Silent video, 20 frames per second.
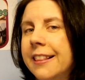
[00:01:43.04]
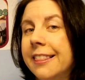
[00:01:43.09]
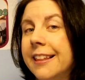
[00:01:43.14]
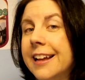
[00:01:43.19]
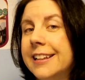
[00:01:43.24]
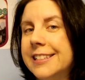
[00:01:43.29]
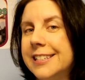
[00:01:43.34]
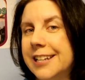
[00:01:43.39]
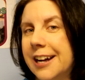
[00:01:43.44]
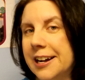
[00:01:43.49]

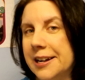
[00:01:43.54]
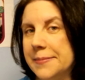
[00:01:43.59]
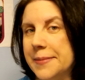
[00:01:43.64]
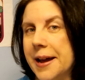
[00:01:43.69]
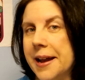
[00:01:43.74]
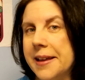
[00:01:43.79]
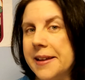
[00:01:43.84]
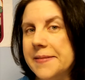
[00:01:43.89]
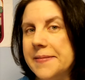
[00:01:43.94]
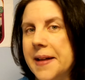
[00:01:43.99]
Let's talk
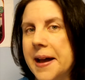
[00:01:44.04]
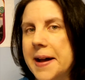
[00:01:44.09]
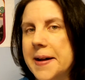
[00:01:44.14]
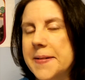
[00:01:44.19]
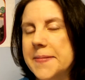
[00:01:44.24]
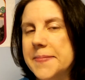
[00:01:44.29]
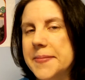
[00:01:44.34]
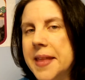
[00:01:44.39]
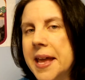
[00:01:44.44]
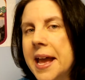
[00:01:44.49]
about it.
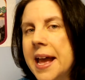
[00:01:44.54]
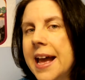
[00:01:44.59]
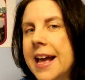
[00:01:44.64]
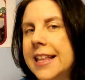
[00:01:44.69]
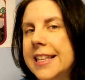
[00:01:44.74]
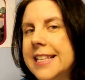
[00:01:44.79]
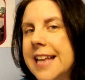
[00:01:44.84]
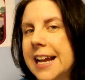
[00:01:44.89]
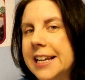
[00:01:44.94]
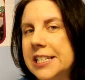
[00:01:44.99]
Um,
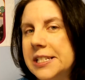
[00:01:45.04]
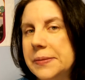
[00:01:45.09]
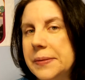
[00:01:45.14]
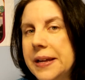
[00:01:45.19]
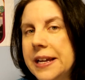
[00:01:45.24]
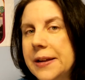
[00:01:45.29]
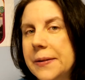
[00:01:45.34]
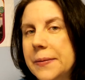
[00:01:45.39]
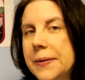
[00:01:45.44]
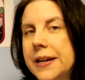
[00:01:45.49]
next
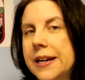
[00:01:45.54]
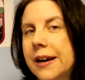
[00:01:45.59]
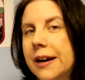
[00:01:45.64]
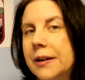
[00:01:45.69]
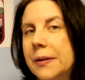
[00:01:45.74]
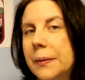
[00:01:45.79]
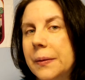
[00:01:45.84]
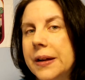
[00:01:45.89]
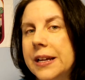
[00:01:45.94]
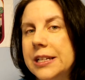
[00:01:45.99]
week, we
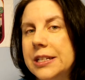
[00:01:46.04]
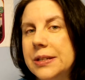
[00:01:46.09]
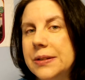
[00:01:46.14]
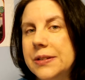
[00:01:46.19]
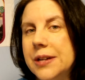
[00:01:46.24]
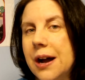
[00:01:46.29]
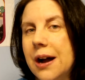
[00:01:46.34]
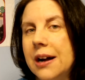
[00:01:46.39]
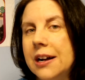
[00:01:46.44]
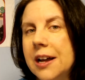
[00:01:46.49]
are going
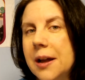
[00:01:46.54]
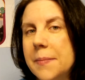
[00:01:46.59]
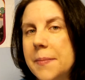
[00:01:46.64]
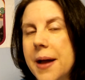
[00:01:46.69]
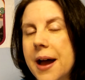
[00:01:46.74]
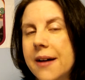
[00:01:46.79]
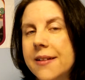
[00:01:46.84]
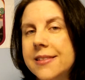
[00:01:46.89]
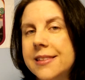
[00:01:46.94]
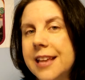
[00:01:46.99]
to talk
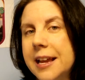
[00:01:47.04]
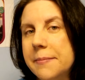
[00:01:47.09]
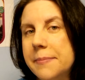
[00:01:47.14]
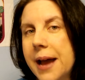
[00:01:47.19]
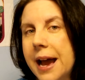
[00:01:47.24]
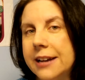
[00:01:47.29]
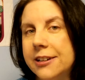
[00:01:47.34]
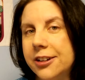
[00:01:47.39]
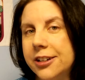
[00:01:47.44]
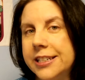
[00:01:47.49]
about St.
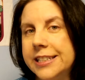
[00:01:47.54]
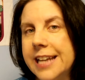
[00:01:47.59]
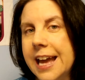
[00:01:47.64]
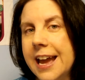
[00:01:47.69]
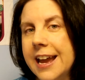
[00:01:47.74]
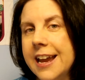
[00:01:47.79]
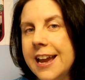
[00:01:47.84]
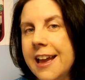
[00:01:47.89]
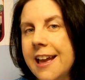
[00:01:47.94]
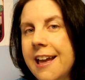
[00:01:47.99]
Patrick's
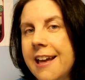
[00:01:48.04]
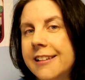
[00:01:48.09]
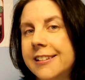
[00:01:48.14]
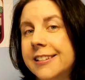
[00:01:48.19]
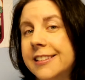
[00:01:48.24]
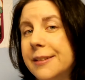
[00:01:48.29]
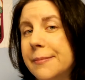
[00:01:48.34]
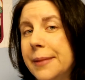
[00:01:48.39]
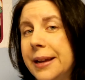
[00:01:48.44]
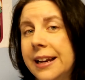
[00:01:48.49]
Day.
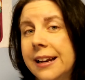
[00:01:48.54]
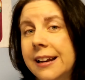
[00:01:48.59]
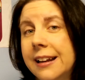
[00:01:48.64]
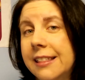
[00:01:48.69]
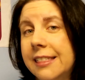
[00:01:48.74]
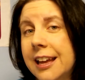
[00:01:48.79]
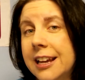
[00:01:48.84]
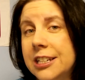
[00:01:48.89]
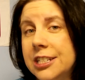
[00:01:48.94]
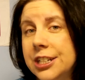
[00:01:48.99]
Does it mean
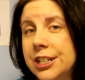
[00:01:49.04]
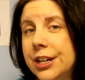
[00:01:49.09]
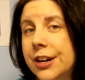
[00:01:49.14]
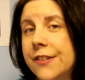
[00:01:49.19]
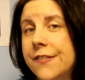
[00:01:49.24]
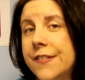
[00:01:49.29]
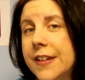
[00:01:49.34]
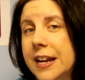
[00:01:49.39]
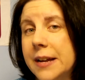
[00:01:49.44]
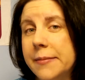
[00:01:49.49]
anything to
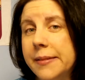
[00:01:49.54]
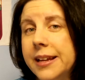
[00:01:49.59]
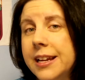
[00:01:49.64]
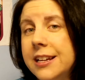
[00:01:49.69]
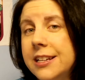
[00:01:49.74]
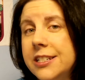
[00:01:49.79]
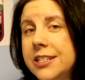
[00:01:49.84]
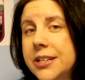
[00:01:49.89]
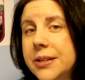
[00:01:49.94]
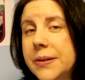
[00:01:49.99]
your
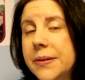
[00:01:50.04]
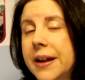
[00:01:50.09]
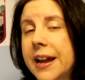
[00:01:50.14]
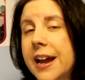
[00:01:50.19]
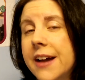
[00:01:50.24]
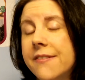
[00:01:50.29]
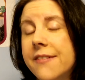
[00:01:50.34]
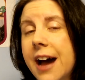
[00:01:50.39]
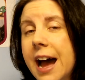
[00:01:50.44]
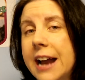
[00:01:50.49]
family? Do you
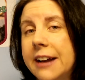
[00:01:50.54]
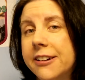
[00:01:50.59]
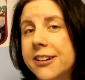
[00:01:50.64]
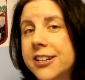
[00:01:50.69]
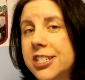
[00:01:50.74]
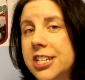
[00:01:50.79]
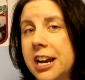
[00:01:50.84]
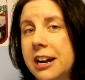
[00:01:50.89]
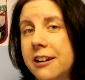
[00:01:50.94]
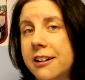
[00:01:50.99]
have
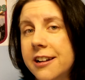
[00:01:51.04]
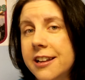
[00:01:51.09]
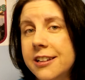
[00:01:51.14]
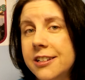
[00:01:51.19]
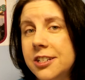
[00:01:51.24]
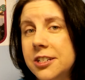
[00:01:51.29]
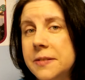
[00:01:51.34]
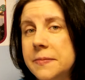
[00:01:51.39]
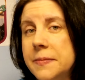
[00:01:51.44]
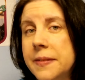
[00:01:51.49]
Irish
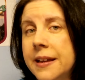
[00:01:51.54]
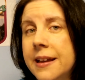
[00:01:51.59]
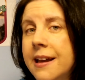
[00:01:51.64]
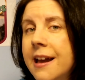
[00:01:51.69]
heritage?